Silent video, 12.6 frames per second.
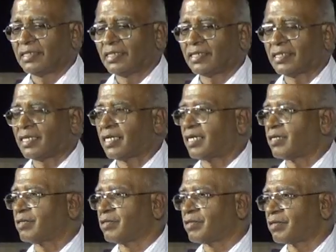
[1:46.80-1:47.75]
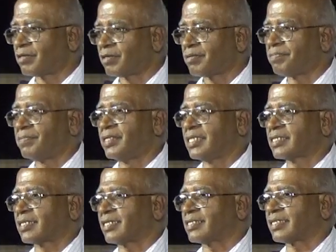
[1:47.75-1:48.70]
I do hope
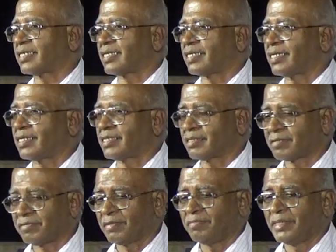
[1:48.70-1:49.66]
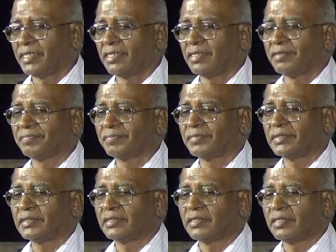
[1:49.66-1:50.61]
these uncertainties will be
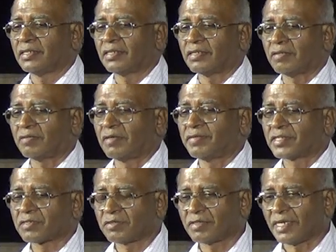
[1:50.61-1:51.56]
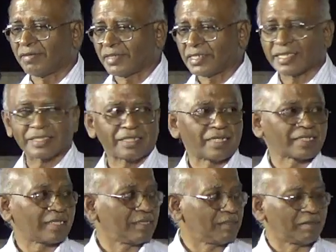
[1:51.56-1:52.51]
over soon. I was just
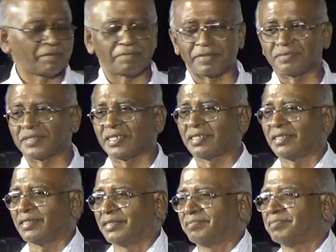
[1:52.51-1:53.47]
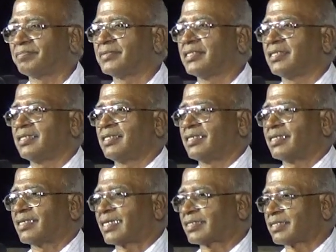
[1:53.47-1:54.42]
asking Professor
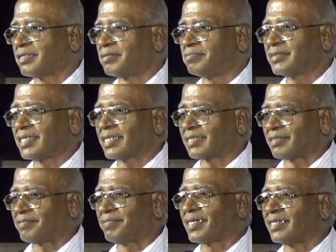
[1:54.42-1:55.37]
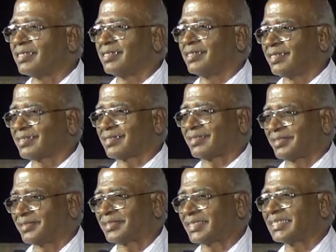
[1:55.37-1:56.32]
Ratnam that when these
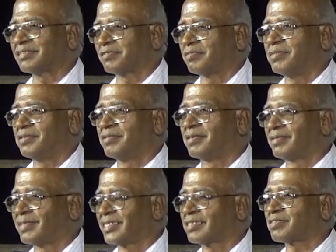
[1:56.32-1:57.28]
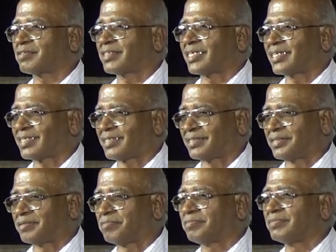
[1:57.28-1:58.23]
things will be over, so that
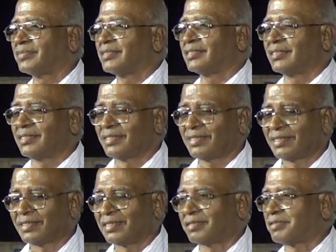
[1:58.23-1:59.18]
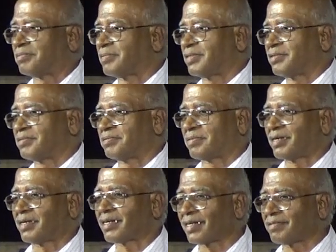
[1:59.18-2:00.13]
you know,
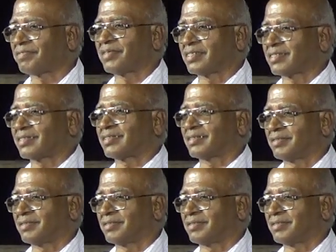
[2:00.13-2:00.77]
all of us